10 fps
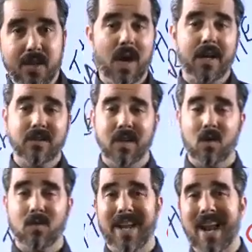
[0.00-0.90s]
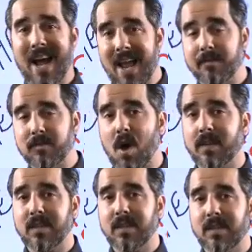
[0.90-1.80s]
guys know that I have
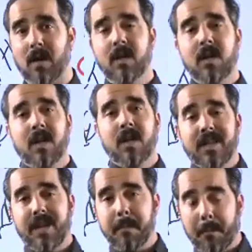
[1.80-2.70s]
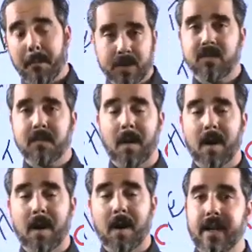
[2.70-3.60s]
talked about the importance of
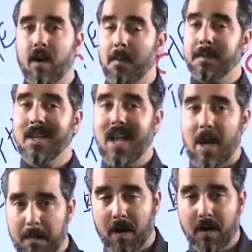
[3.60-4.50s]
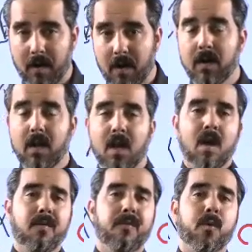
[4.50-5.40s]
marketing. Obviously, I'm a marketer
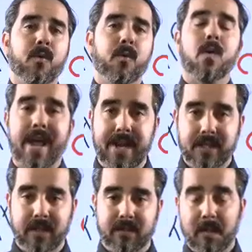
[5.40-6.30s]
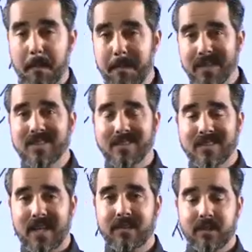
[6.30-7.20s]
throughout ages.
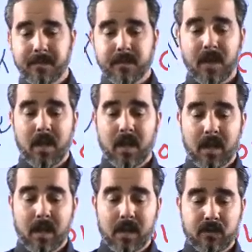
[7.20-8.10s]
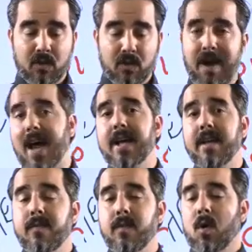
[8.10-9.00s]
Businesses survive
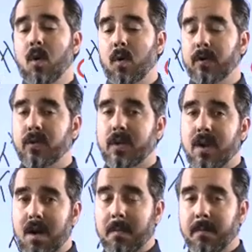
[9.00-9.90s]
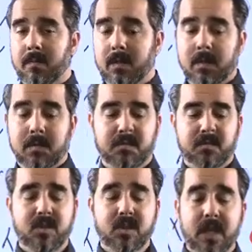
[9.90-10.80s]
or succumb
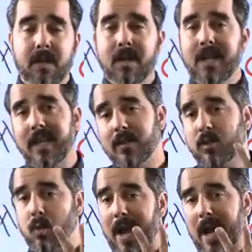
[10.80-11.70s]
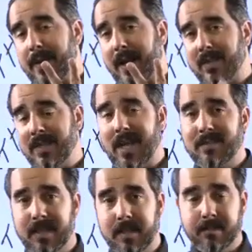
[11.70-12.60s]
generally in 2 areas, and
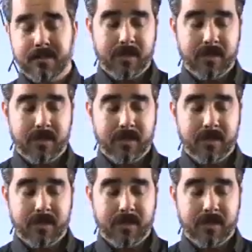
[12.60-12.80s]
that's it.